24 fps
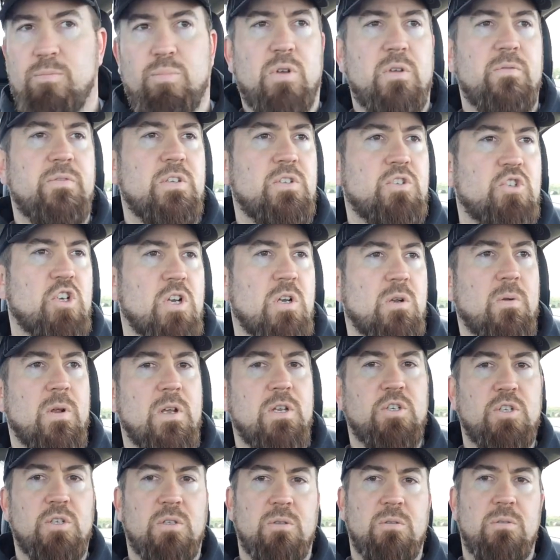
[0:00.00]
previous
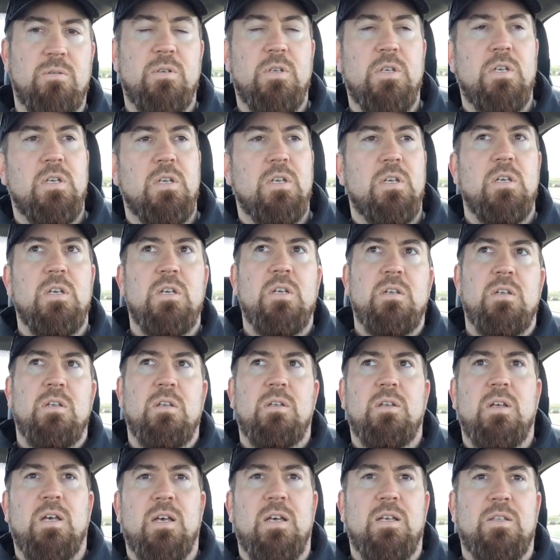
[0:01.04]
generation,
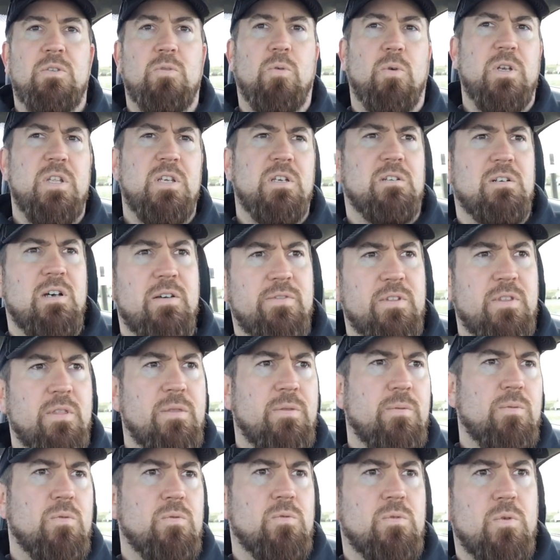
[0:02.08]
uh, 2011
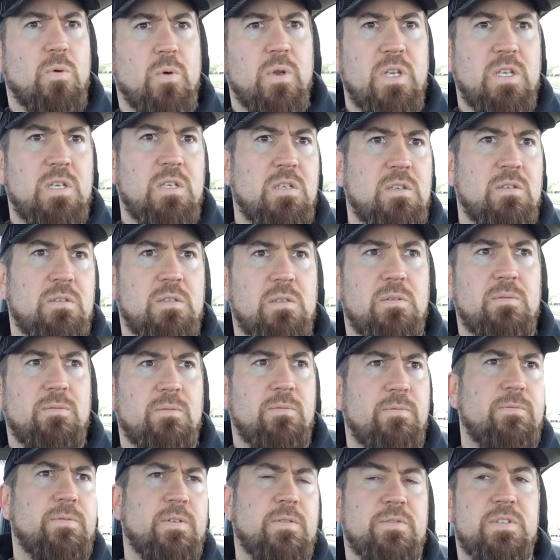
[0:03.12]
through
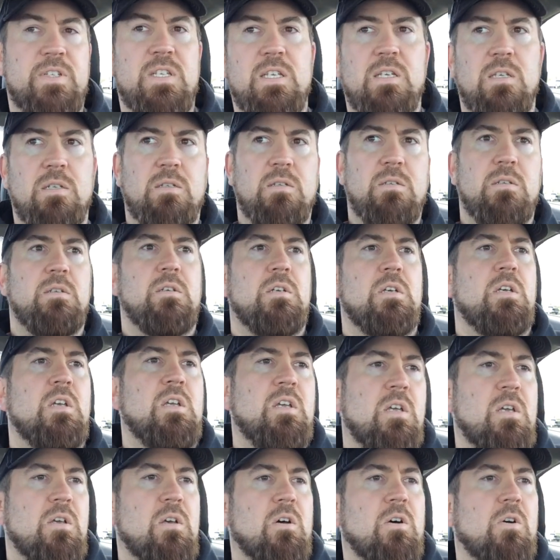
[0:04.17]
2015,
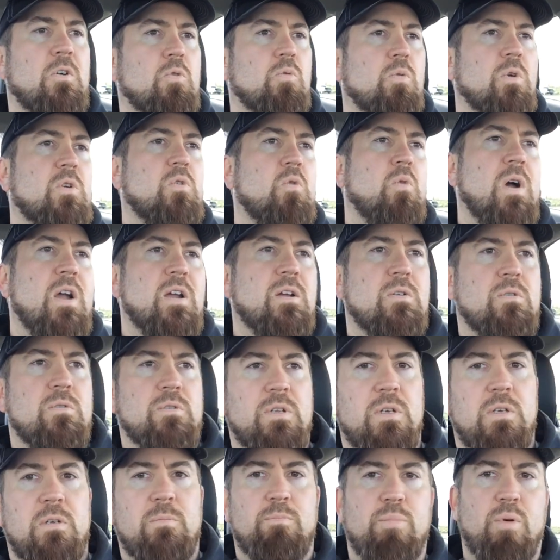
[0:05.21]
all
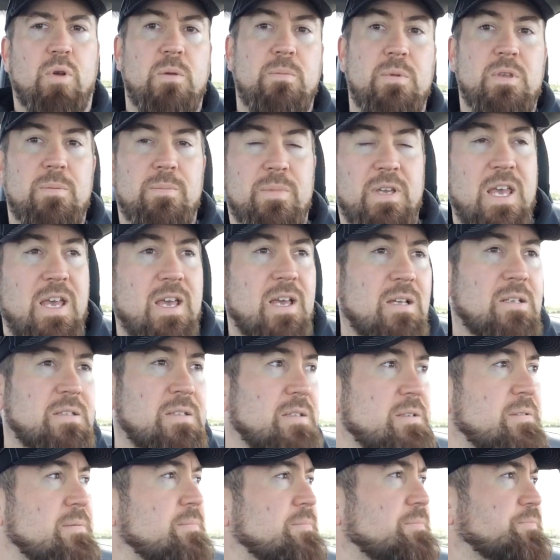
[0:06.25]
required premium
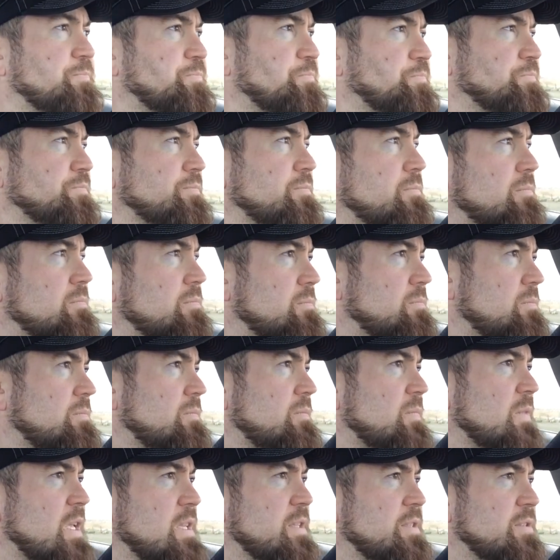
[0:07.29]
gas.
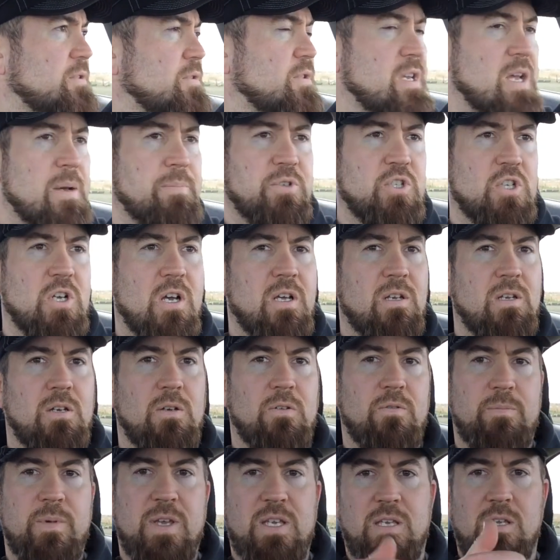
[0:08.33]
So the upshot
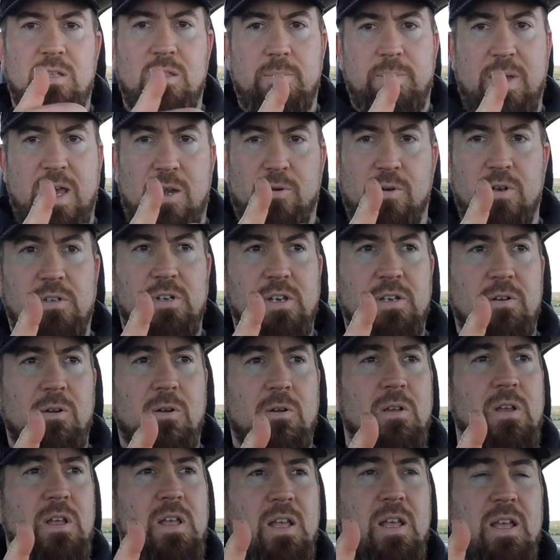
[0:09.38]
of making the battery
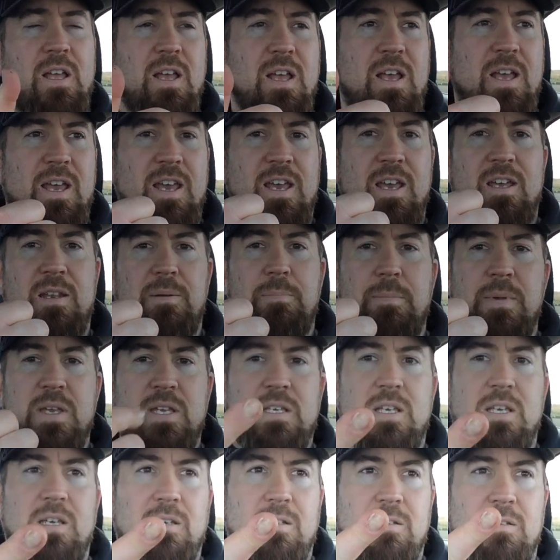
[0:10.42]
lighter and
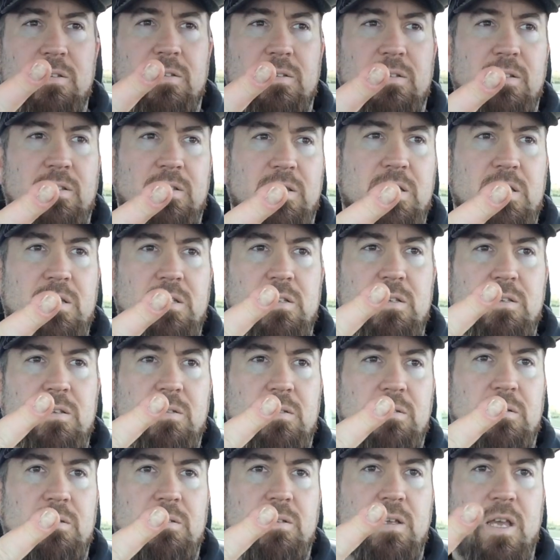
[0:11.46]
making
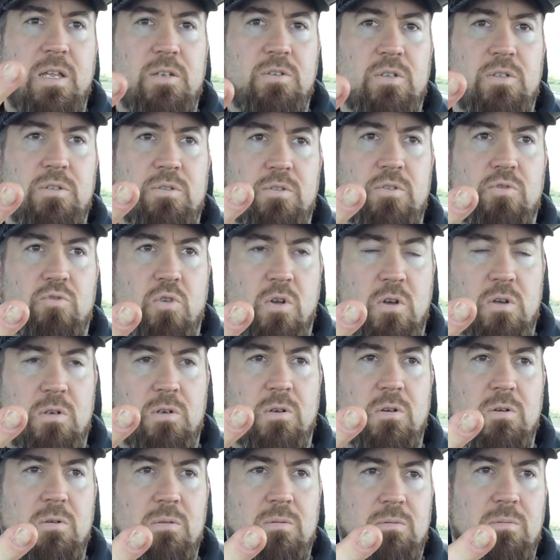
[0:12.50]
the engine
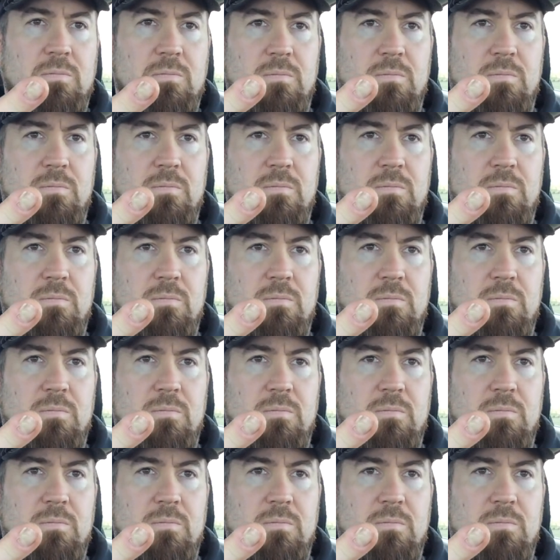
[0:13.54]
stronger